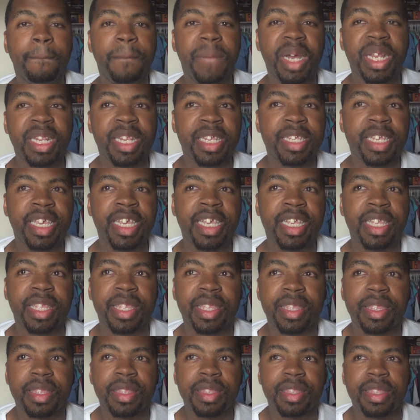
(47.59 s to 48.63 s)
But it ain't
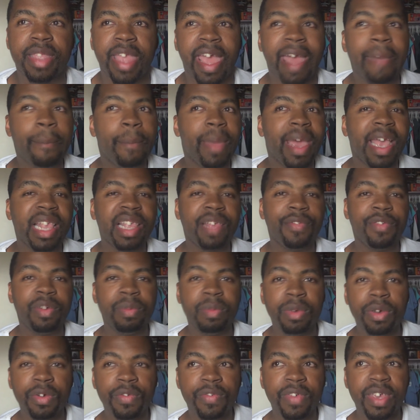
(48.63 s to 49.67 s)
that bad of a
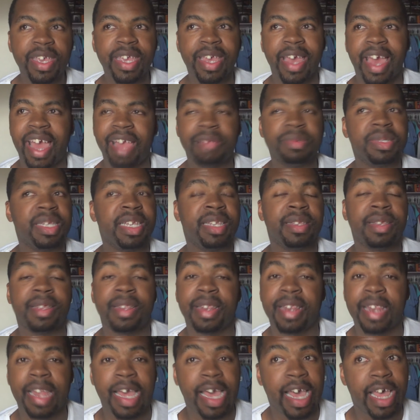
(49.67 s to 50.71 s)
movie. I've seen a
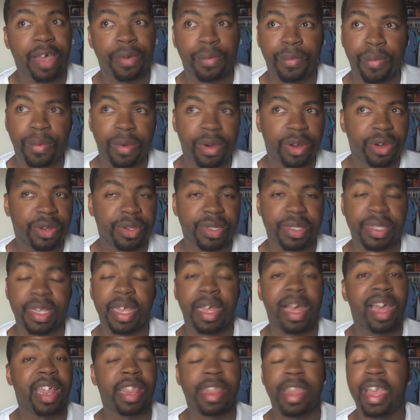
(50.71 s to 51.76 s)
lot worse.
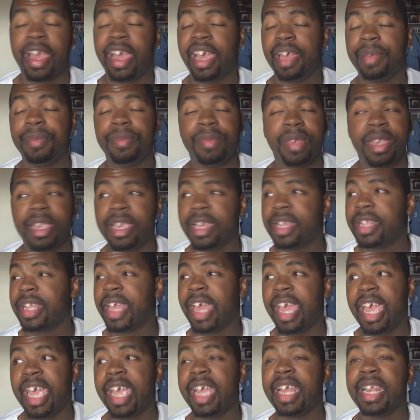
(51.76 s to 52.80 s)
And I mean
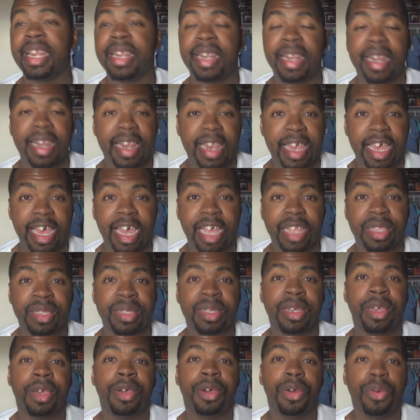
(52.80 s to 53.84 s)
a
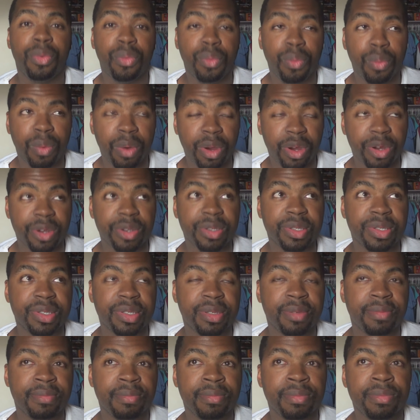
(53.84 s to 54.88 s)
lot
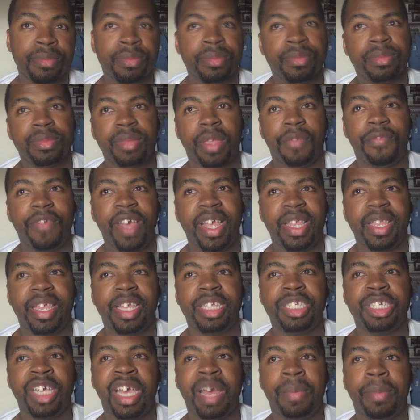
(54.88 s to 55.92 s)
worse. The fact
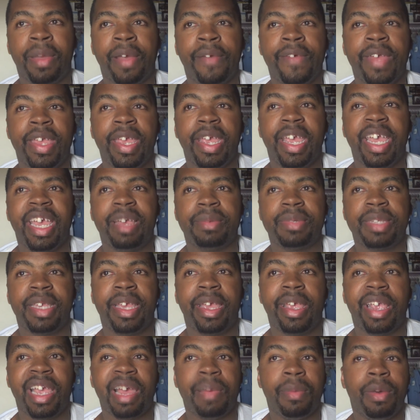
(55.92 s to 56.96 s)
that John McClane kept
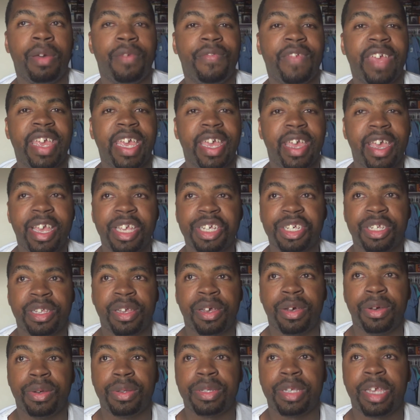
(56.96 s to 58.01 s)
saying I'm on vacation
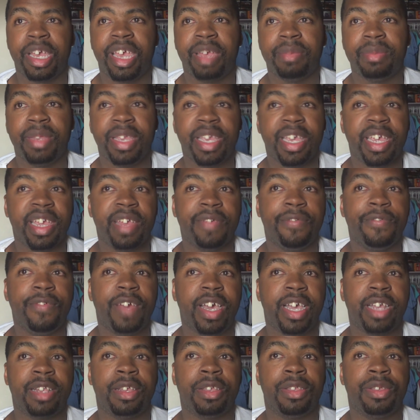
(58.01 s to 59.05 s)
the whole time did get
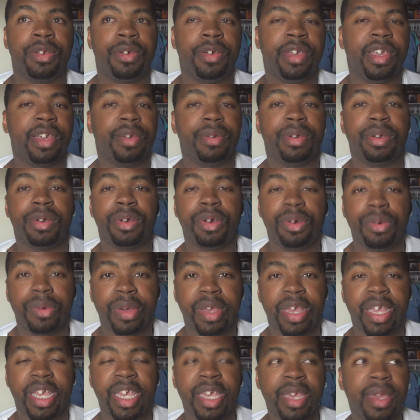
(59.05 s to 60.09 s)
fucking annoying real
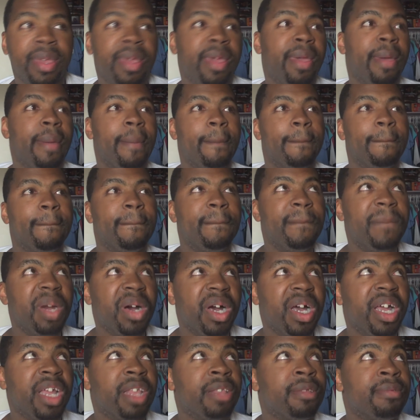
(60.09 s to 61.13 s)
quick.
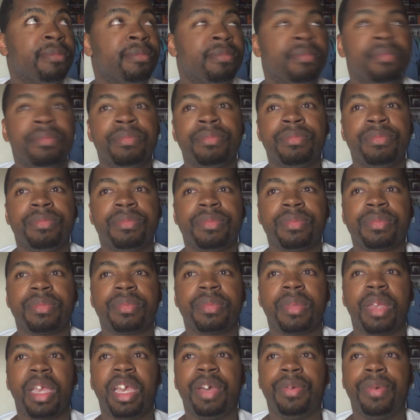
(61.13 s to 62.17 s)
But
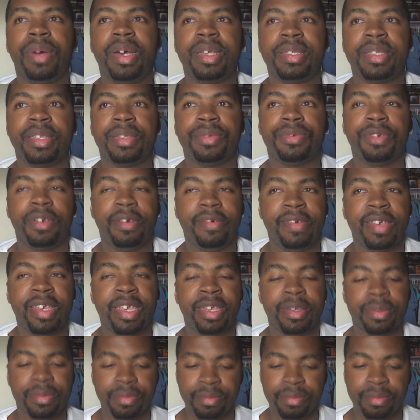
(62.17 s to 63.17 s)
it wasn't really